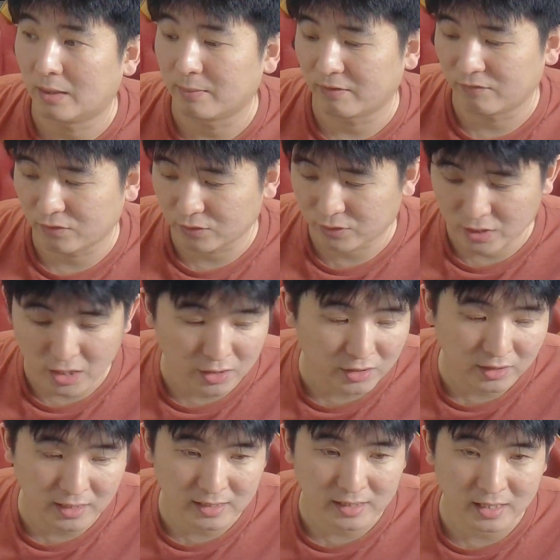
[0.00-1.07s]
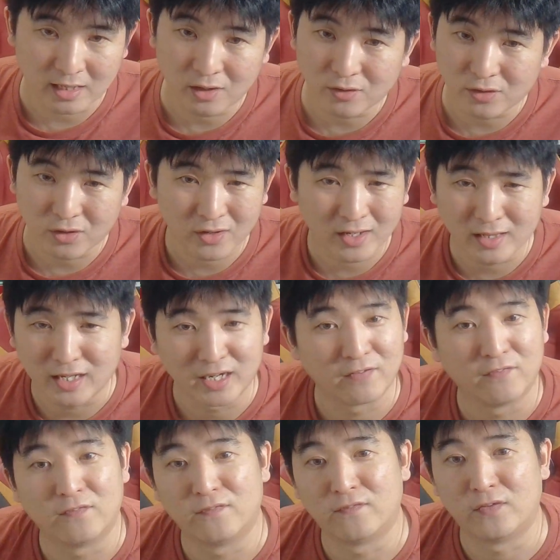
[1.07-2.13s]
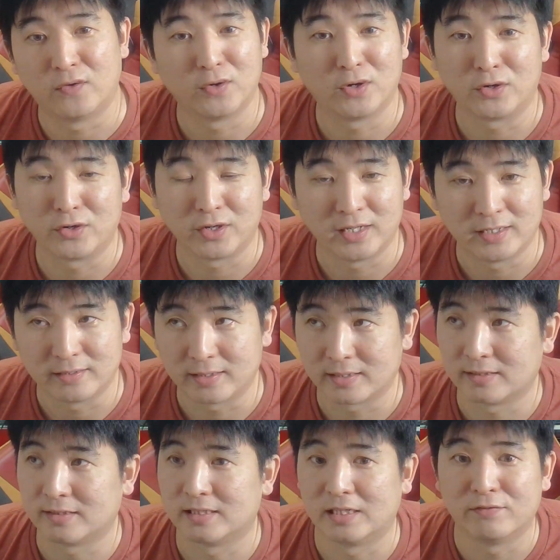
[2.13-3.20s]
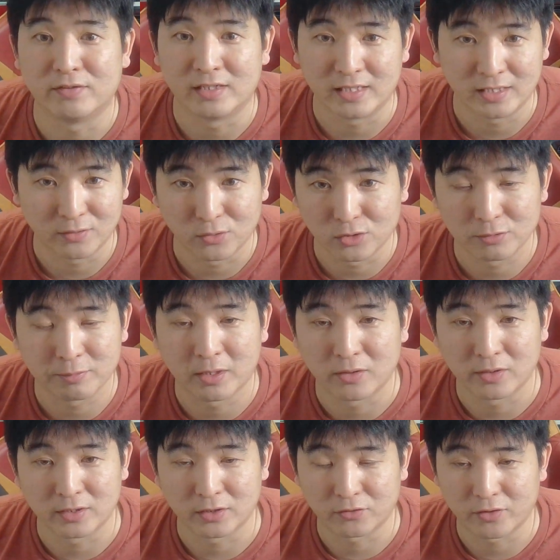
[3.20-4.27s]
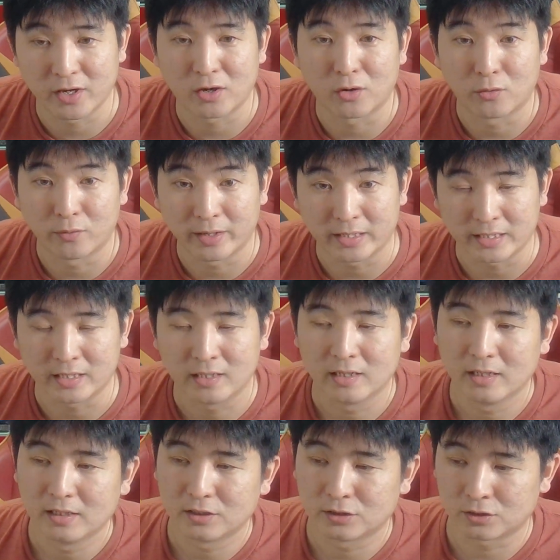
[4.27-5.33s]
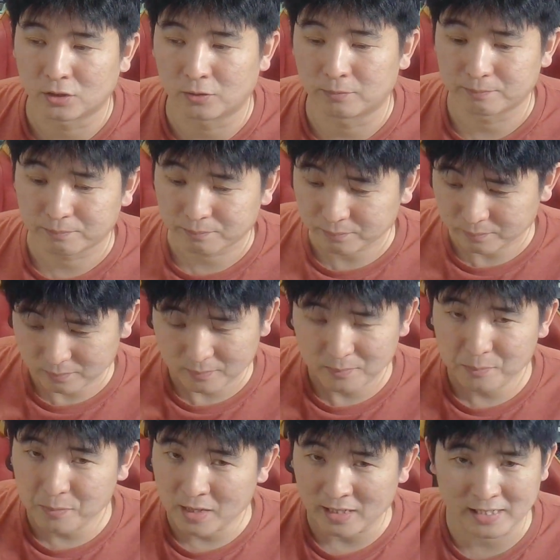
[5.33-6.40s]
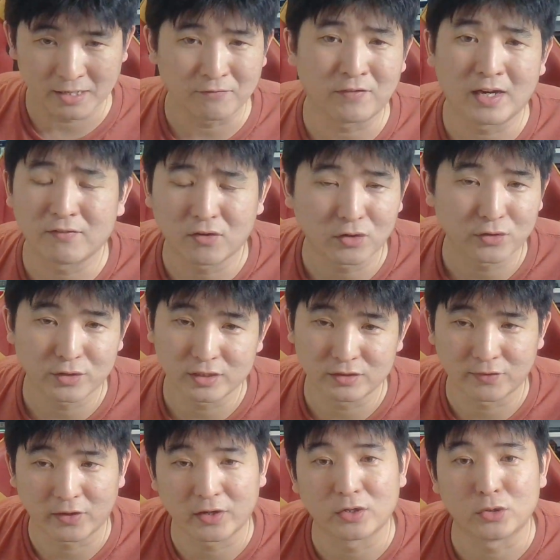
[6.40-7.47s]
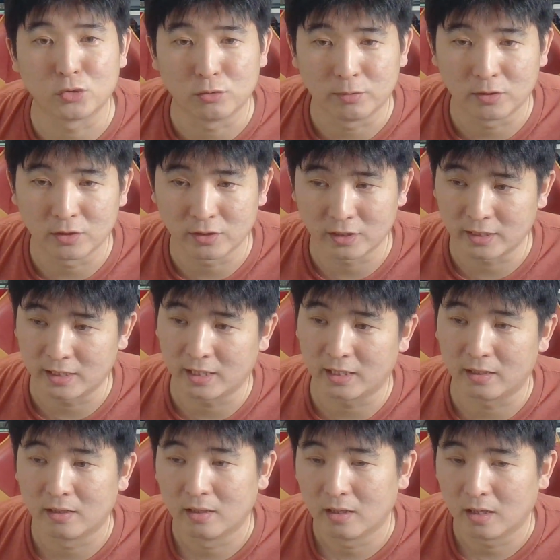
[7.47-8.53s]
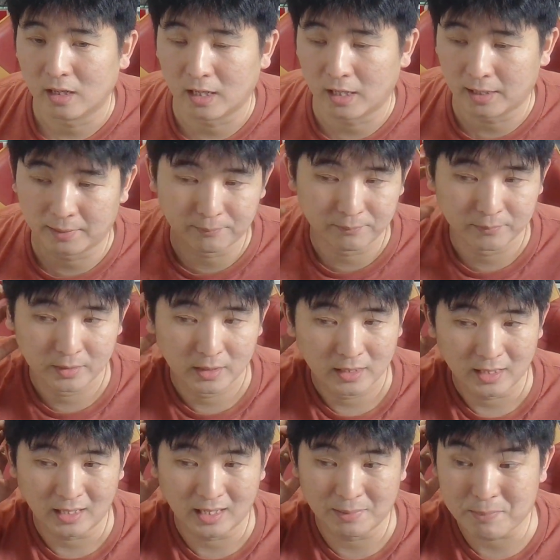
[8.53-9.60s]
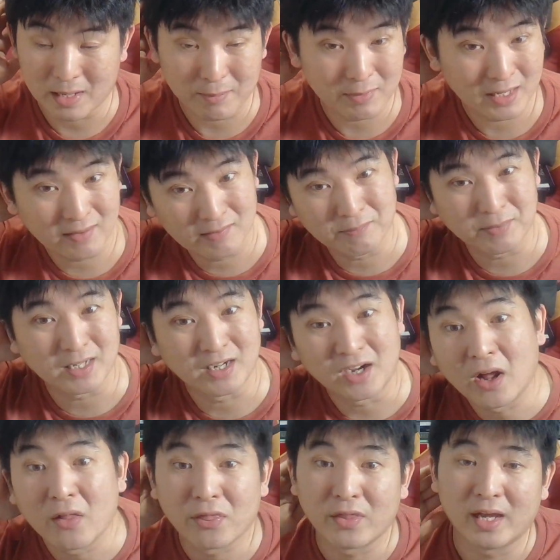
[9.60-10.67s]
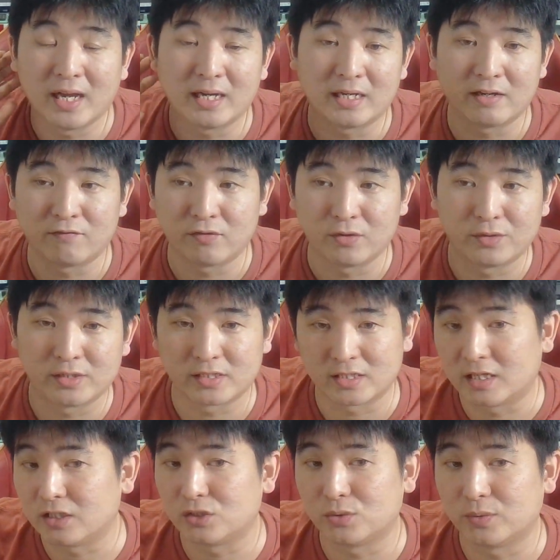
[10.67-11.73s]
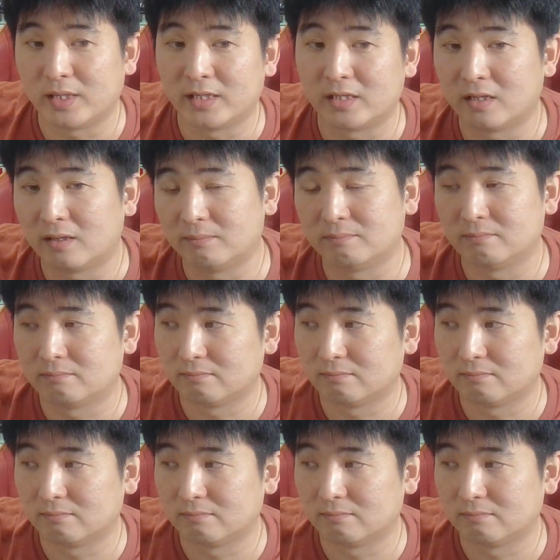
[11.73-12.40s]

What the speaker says: if you calculate that out, you're at like 470 horsepower at the crank already. So yeah, 500 is very doable in the kit, um, and maybe even beyond that if you decide to end up